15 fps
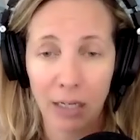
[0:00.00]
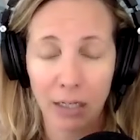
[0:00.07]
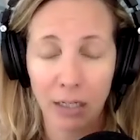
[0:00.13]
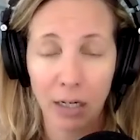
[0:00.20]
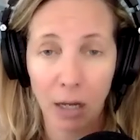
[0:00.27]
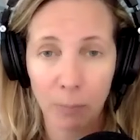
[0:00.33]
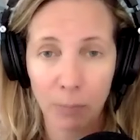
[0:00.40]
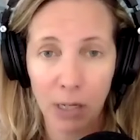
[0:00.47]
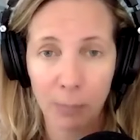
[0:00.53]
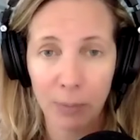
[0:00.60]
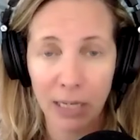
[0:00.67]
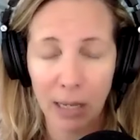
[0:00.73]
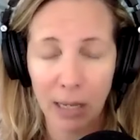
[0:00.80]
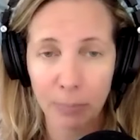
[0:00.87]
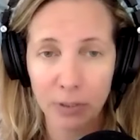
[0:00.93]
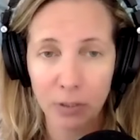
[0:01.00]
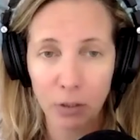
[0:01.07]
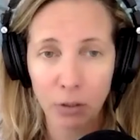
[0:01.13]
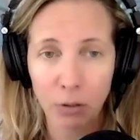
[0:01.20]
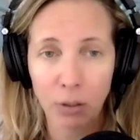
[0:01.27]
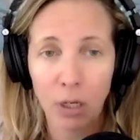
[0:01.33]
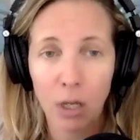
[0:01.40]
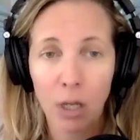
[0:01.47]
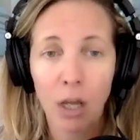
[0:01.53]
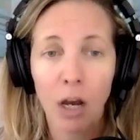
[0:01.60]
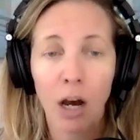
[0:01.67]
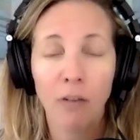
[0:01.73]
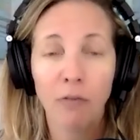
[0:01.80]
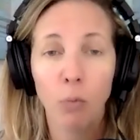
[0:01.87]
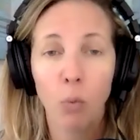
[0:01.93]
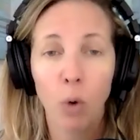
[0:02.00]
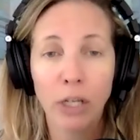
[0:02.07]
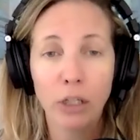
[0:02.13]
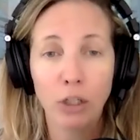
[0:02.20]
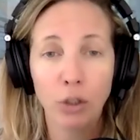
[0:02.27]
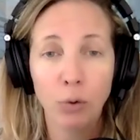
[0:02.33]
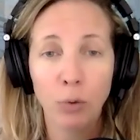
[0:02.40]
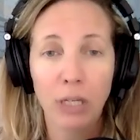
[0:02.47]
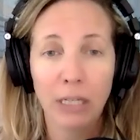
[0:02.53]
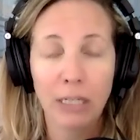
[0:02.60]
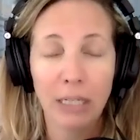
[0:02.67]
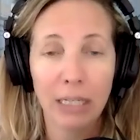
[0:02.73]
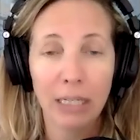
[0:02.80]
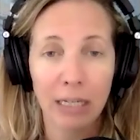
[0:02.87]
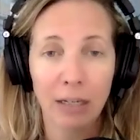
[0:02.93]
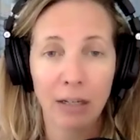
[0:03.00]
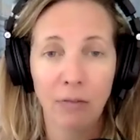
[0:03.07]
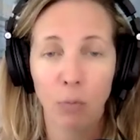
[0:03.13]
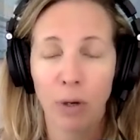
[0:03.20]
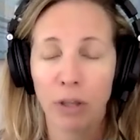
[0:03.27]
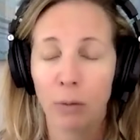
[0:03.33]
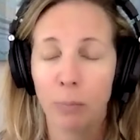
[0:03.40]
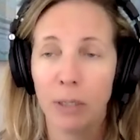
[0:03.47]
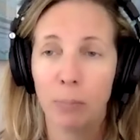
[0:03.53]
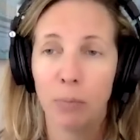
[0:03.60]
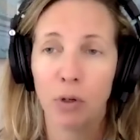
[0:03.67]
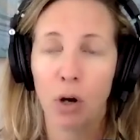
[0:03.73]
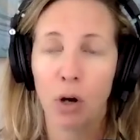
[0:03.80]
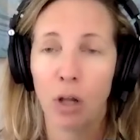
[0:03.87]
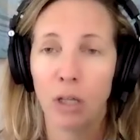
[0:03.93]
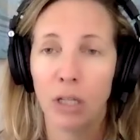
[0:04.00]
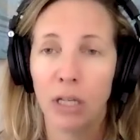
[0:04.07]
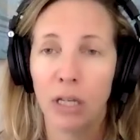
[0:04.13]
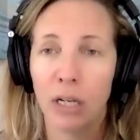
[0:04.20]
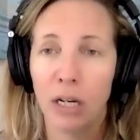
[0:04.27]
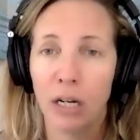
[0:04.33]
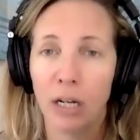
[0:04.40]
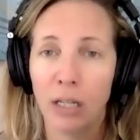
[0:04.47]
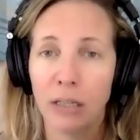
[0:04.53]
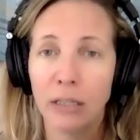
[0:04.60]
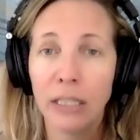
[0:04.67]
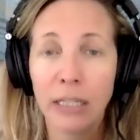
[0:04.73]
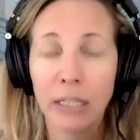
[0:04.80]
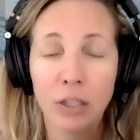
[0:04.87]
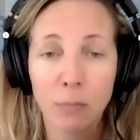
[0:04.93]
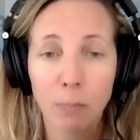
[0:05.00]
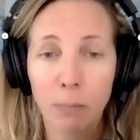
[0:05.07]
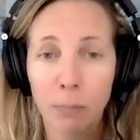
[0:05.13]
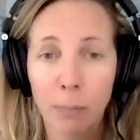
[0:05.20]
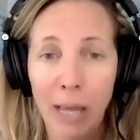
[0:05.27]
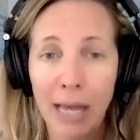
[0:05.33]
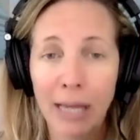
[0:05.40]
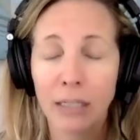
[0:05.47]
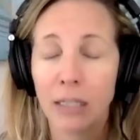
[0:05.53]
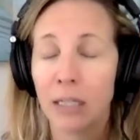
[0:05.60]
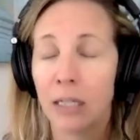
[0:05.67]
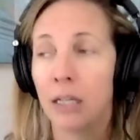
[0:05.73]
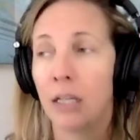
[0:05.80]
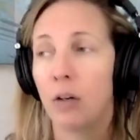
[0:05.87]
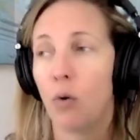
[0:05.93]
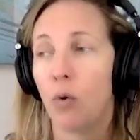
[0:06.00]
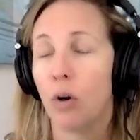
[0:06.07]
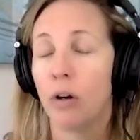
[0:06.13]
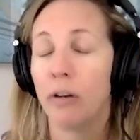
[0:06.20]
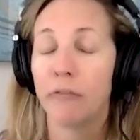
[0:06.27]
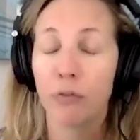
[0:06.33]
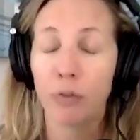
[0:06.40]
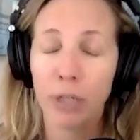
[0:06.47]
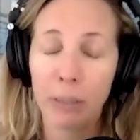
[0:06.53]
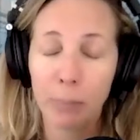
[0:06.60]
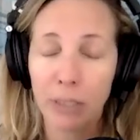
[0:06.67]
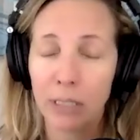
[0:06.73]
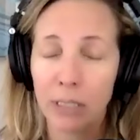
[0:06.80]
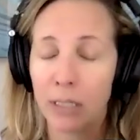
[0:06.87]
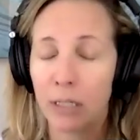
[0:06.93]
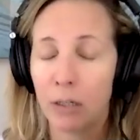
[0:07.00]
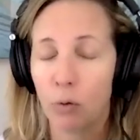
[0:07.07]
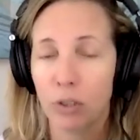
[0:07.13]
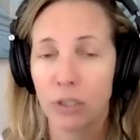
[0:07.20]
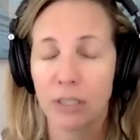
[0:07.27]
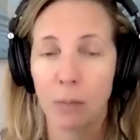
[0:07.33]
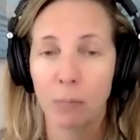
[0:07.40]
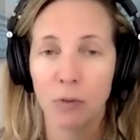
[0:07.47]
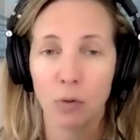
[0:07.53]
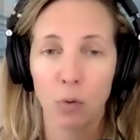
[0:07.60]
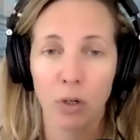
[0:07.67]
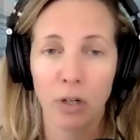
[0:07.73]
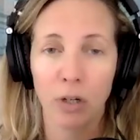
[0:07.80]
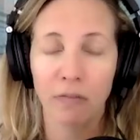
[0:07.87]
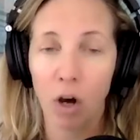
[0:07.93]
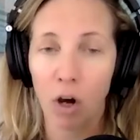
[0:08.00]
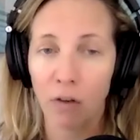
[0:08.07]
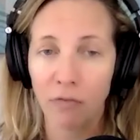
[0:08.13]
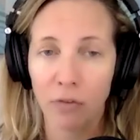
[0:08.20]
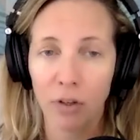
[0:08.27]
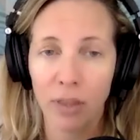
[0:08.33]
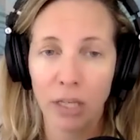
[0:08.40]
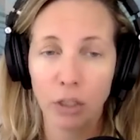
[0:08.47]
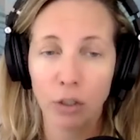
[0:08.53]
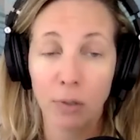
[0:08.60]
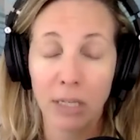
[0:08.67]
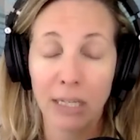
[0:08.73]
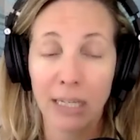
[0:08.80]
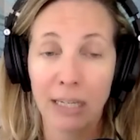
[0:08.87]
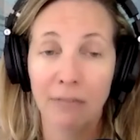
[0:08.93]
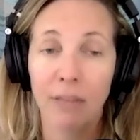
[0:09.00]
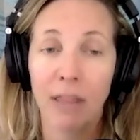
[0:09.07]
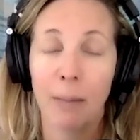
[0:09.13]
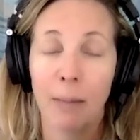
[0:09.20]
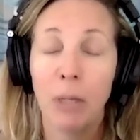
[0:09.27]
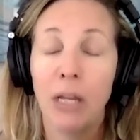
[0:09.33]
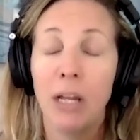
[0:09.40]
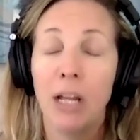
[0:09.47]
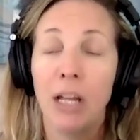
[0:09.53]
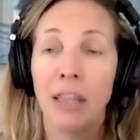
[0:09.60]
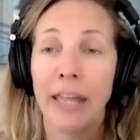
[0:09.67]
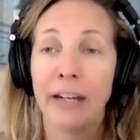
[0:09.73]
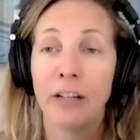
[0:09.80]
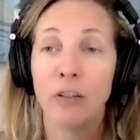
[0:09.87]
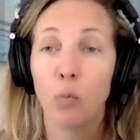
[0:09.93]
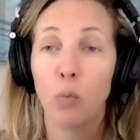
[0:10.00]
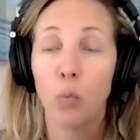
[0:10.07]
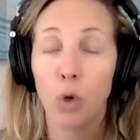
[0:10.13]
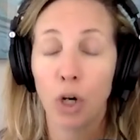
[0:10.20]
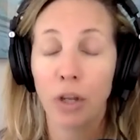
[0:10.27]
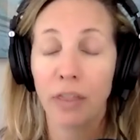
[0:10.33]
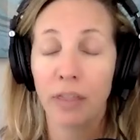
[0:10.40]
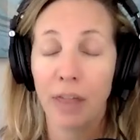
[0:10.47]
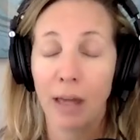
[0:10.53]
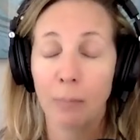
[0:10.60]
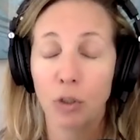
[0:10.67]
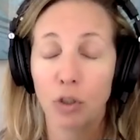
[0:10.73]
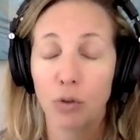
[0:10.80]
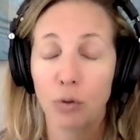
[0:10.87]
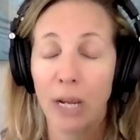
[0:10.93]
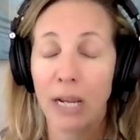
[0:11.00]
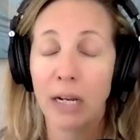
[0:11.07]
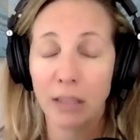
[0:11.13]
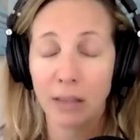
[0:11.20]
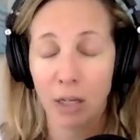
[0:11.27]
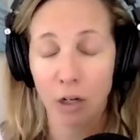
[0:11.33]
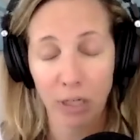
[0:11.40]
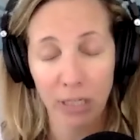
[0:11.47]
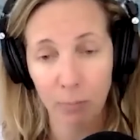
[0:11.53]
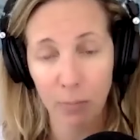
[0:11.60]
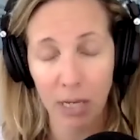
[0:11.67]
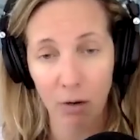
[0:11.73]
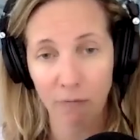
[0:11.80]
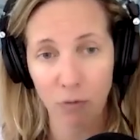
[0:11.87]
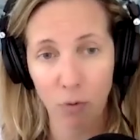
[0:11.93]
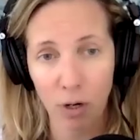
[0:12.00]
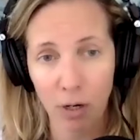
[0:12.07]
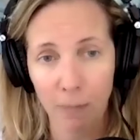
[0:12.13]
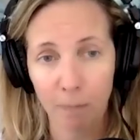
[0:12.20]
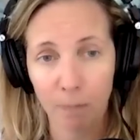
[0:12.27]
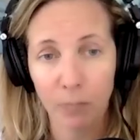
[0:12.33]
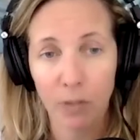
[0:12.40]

in an upcoming episode of what you can give, whether people call it a lead magnet or a freebie or some sort of offer that you can give them that is worth them trading their email for.